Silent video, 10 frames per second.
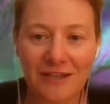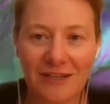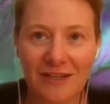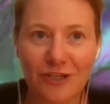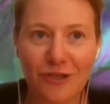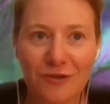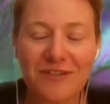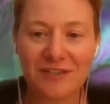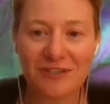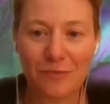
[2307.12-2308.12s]

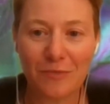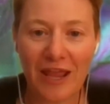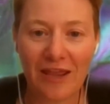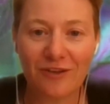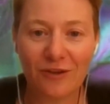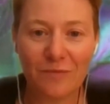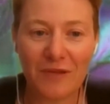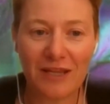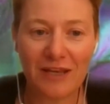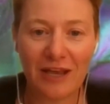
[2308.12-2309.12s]
use in Japan could
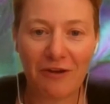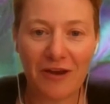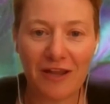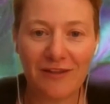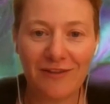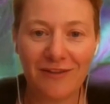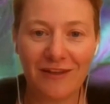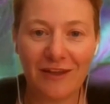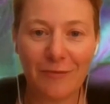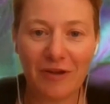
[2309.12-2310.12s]
be an area
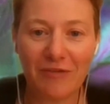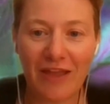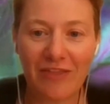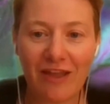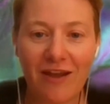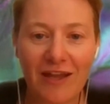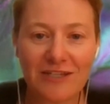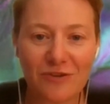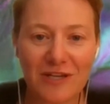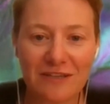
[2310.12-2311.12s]
around their high
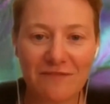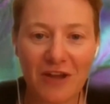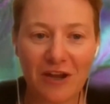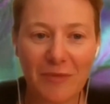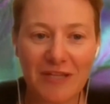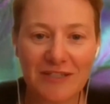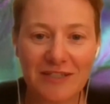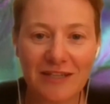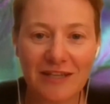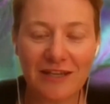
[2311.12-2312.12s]
stress environment
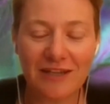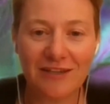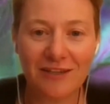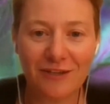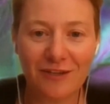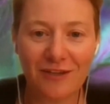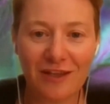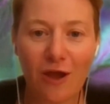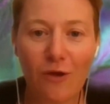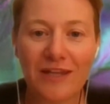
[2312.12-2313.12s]
and their
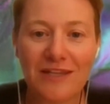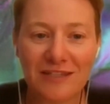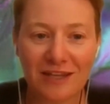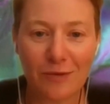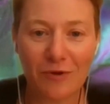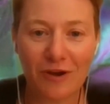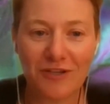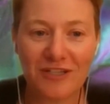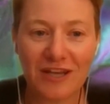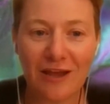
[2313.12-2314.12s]
holistic
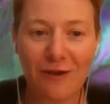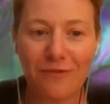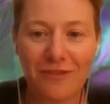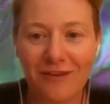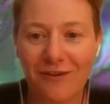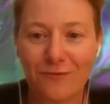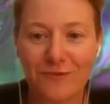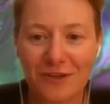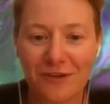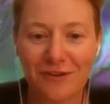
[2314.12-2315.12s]
approach to health that
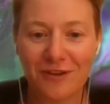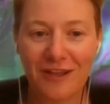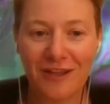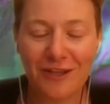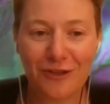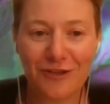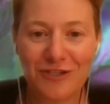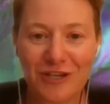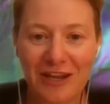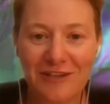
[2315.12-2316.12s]
also
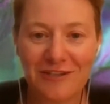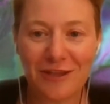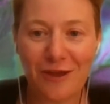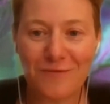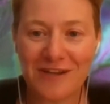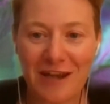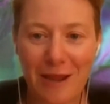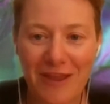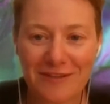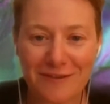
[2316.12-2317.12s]
could change the whole
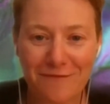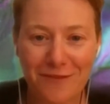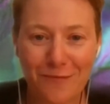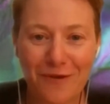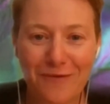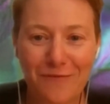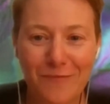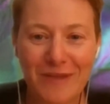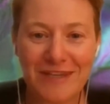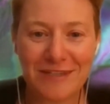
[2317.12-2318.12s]
dynamics of the world of
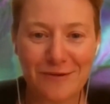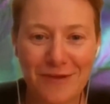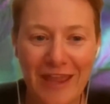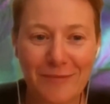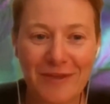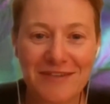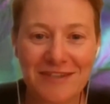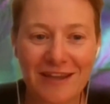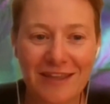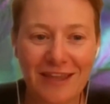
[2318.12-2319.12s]
medicinal
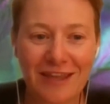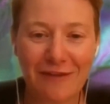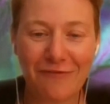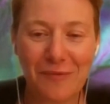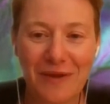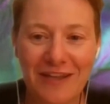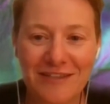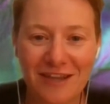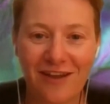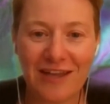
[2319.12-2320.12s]
cannabis. I think everyone
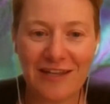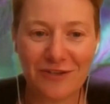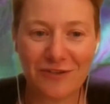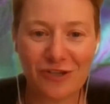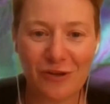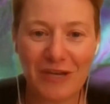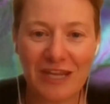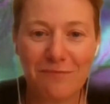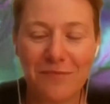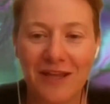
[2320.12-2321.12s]
has their eyes on
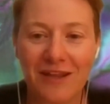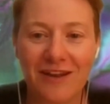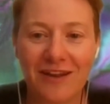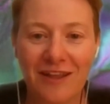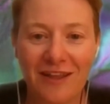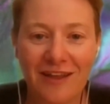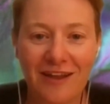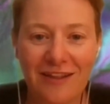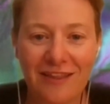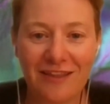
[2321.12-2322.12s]
Germany, but
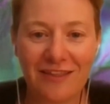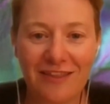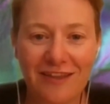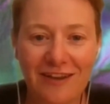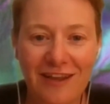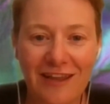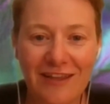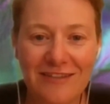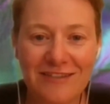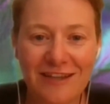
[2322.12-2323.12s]
I think that
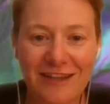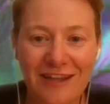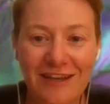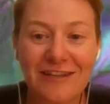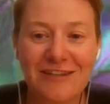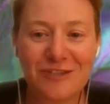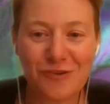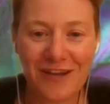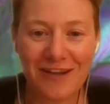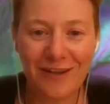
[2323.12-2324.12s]
as an
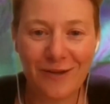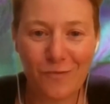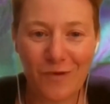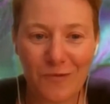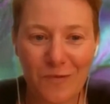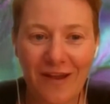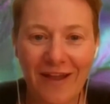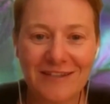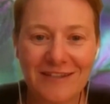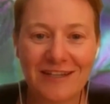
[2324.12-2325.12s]
industry
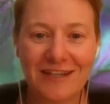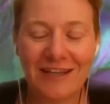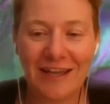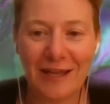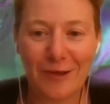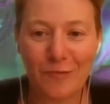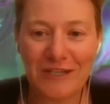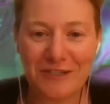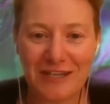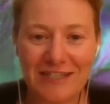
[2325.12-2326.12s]
worldwide, we
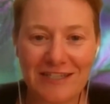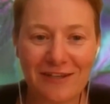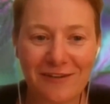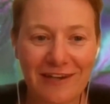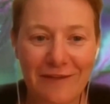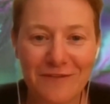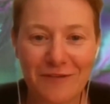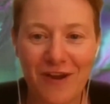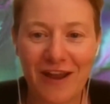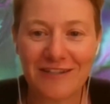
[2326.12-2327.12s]
do need to look left
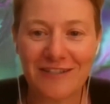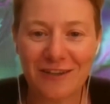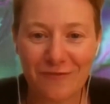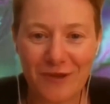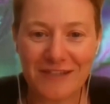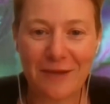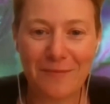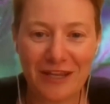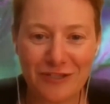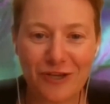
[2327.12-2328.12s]
and right of what's
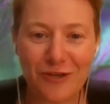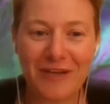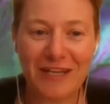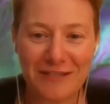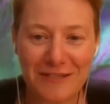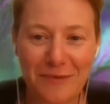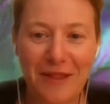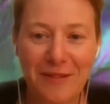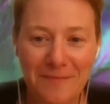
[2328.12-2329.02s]
happening in Germany as well.